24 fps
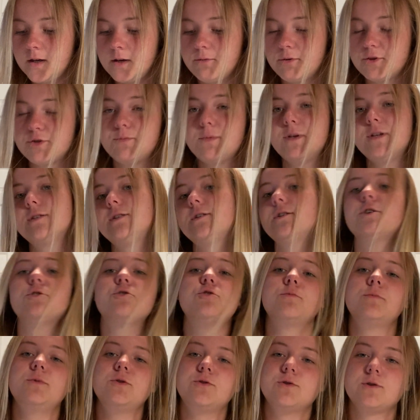which means the
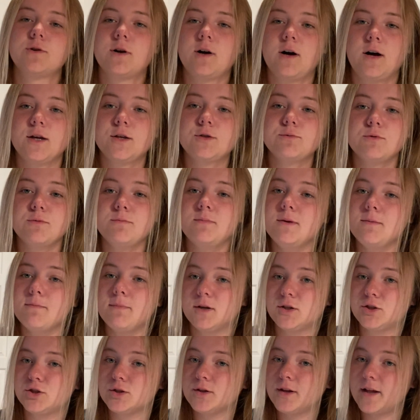distribution cost would be
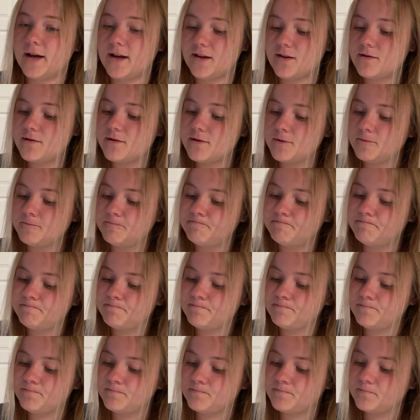much less,
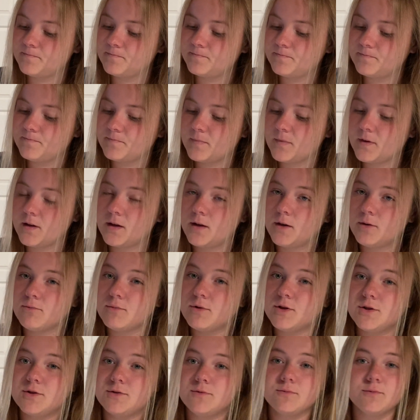
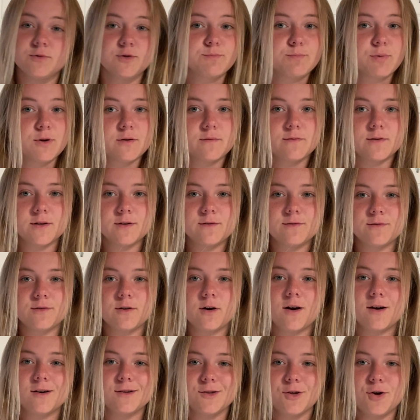which was perfect for
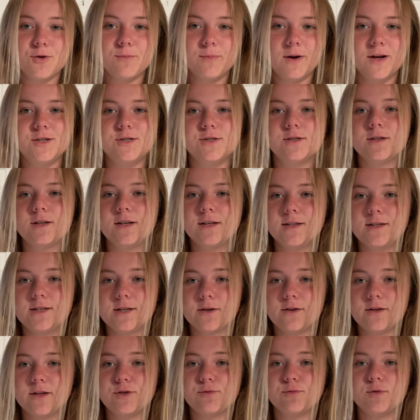our low budget
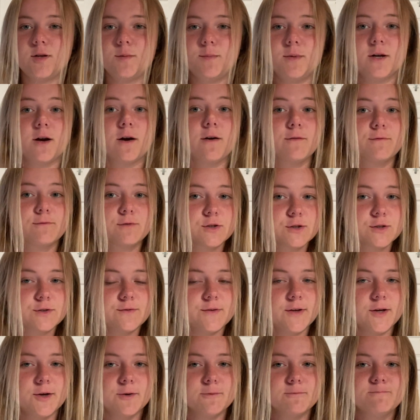considering this would have been our first
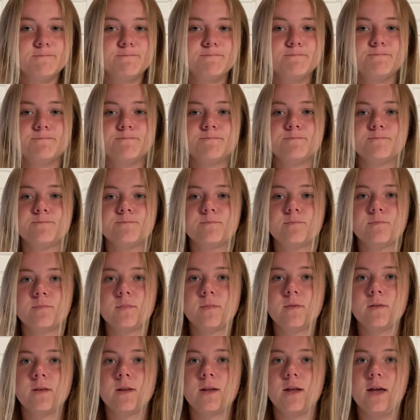film
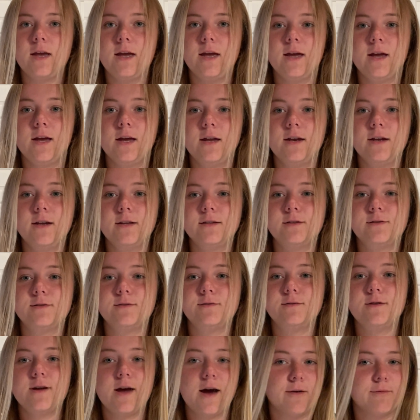and
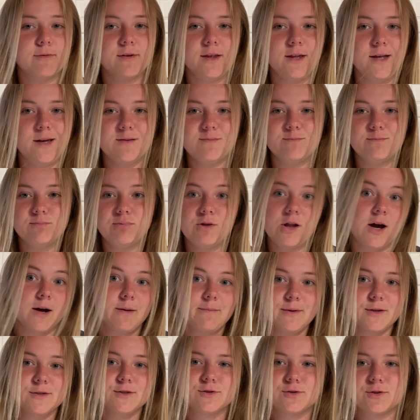it's not really a
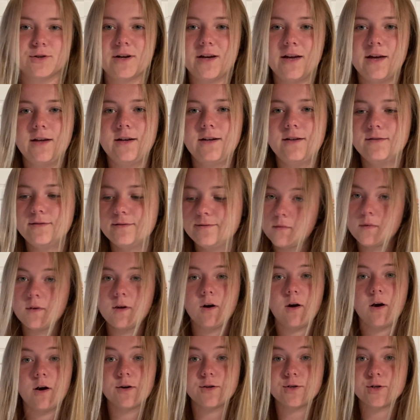blockbuster hit.
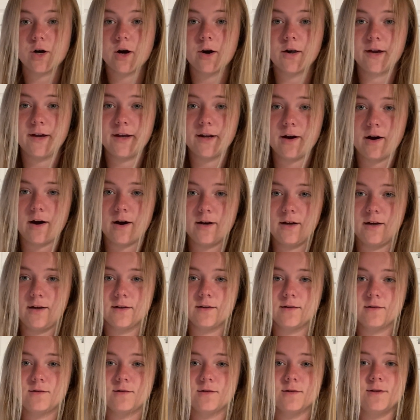Our target
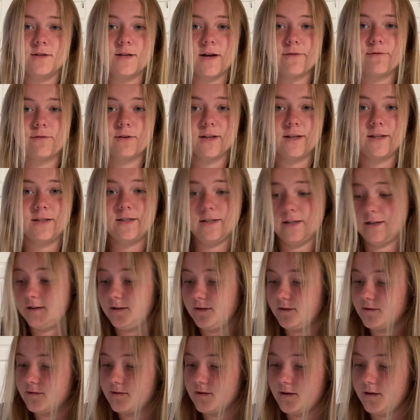audience is definitely
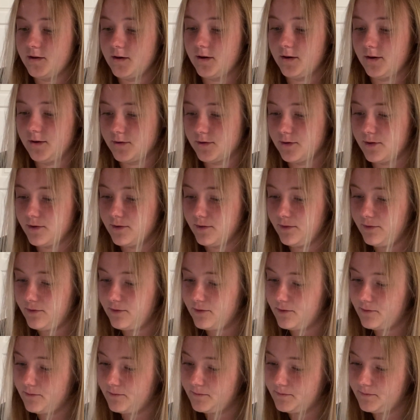teens and young adults.